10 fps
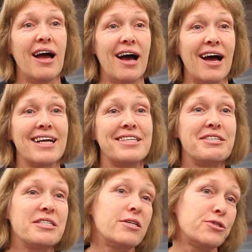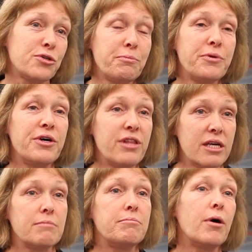and Zumba, I
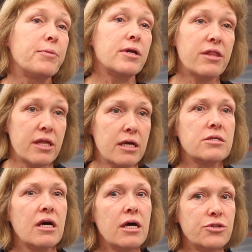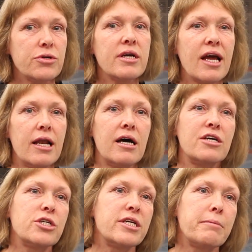think, popular things, so you can get
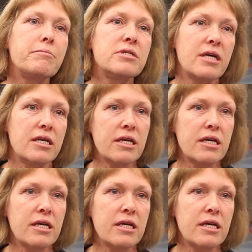larger numbers in